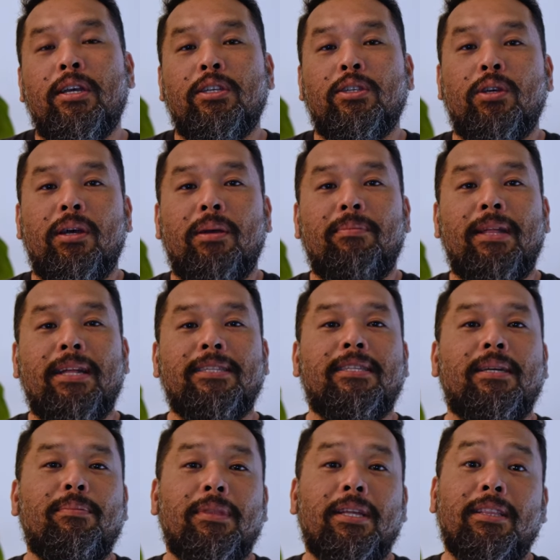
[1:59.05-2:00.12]
So if that's
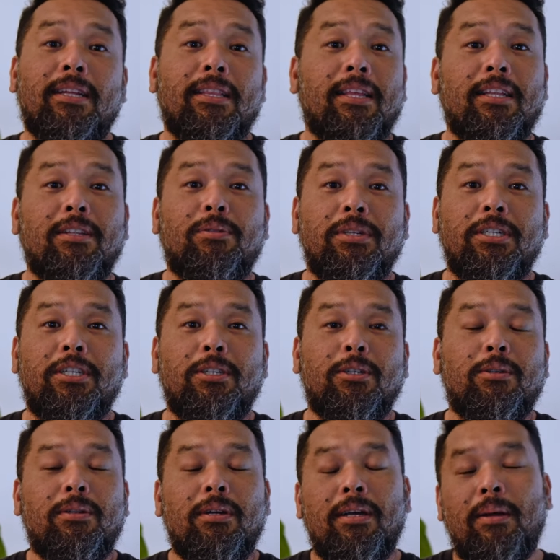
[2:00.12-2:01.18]
something that interests
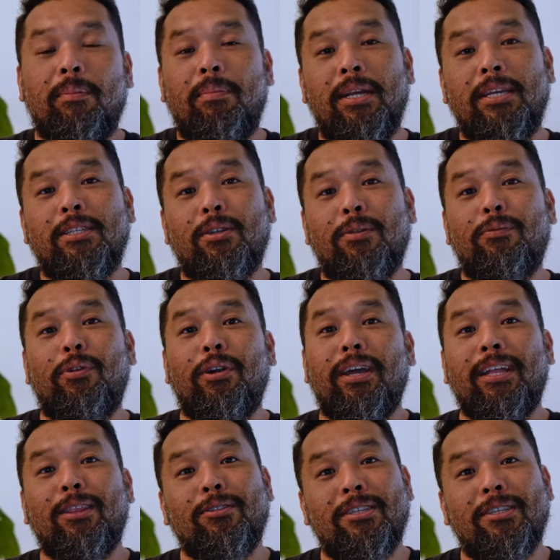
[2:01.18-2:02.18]
you, please don't forget to